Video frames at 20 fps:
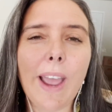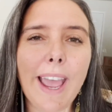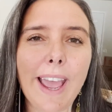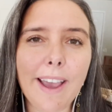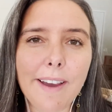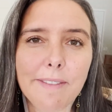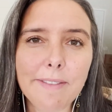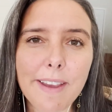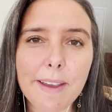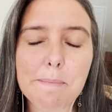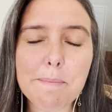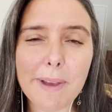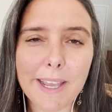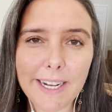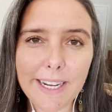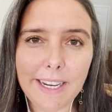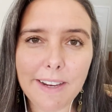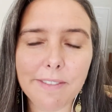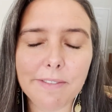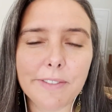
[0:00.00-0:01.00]
have
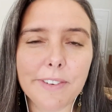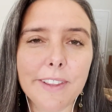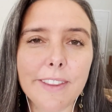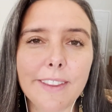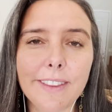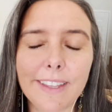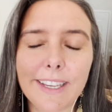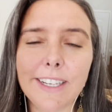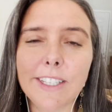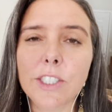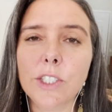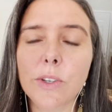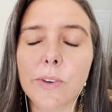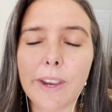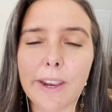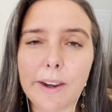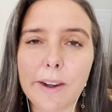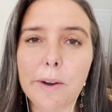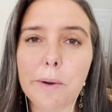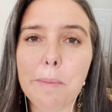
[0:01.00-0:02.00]
money for the things you
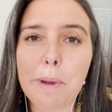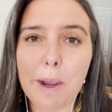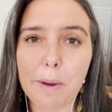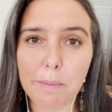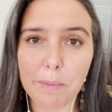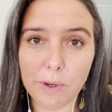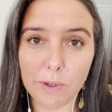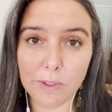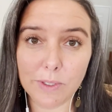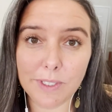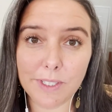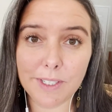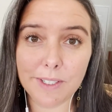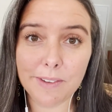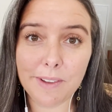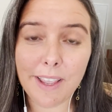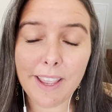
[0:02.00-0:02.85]
care about most.